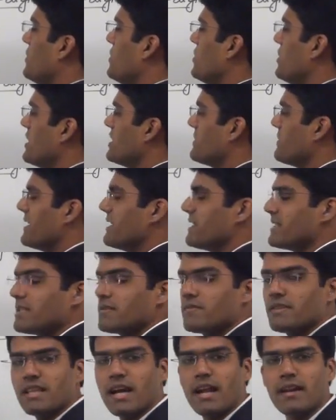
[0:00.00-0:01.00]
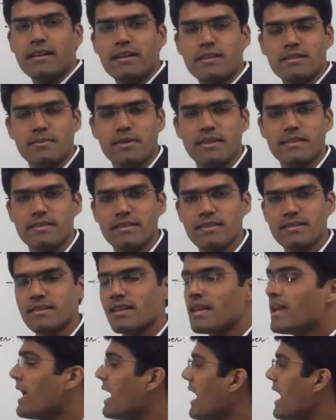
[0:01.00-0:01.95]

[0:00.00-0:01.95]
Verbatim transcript: units places with hundreds places